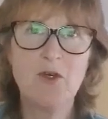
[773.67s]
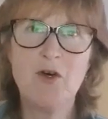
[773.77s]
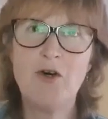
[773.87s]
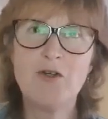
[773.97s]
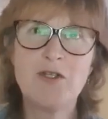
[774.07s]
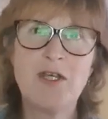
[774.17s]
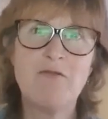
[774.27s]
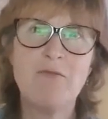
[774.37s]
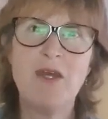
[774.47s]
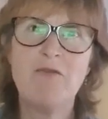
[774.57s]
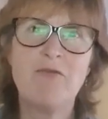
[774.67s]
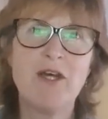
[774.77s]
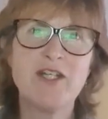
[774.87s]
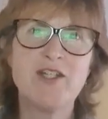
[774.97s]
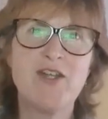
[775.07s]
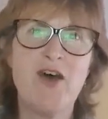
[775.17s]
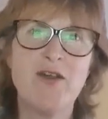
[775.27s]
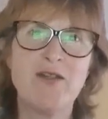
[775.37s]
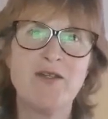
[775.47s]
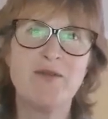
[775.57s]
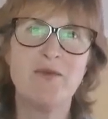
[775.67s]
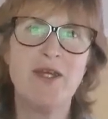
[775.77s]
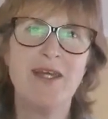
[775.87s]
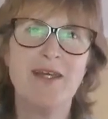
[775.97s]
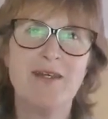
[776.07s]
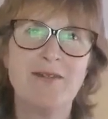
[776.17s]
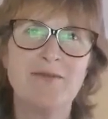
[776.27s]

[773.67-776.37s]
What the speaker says: God, give me a fresh start this week.